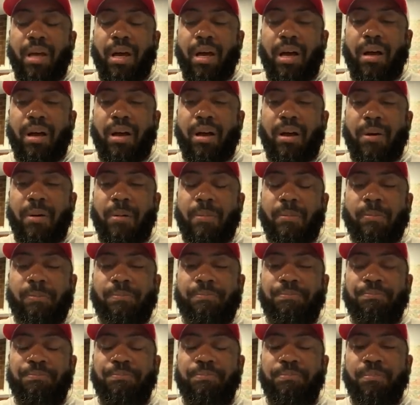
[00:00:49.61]
I
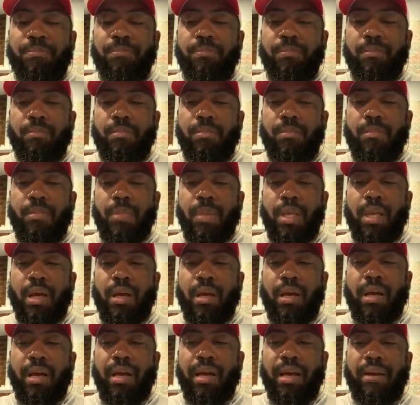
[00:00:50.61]

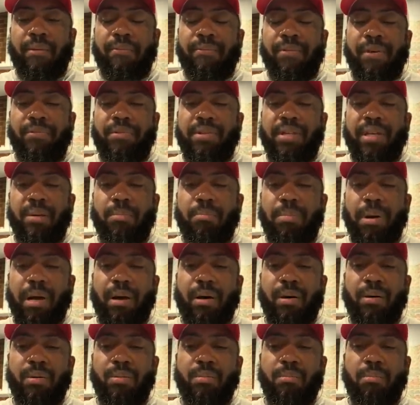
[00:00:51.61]
got
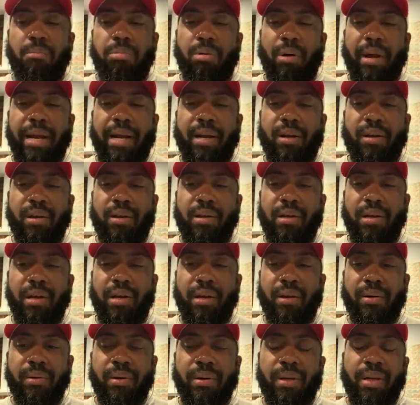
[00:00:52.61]
15-pound braid on
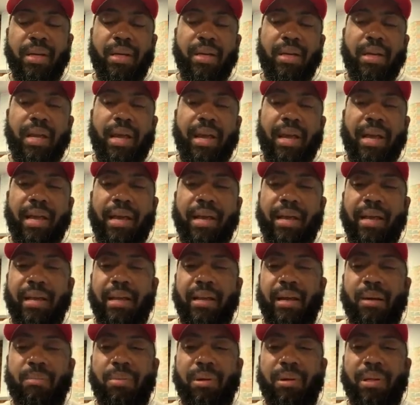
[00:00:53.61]
there,
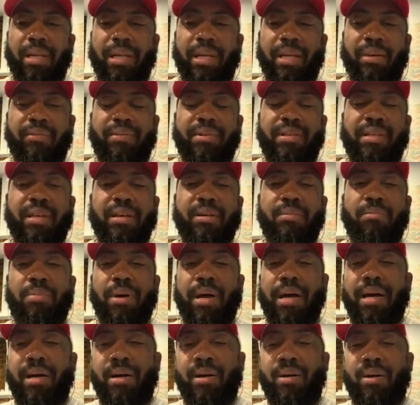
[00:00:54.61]
and I believe
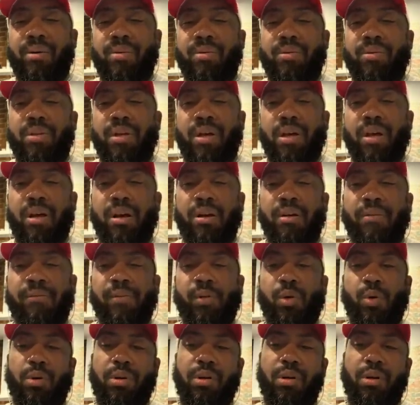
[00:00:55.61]
10-pound
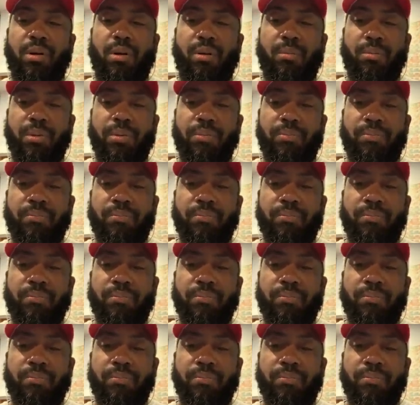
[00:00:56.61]
fluorocarbon.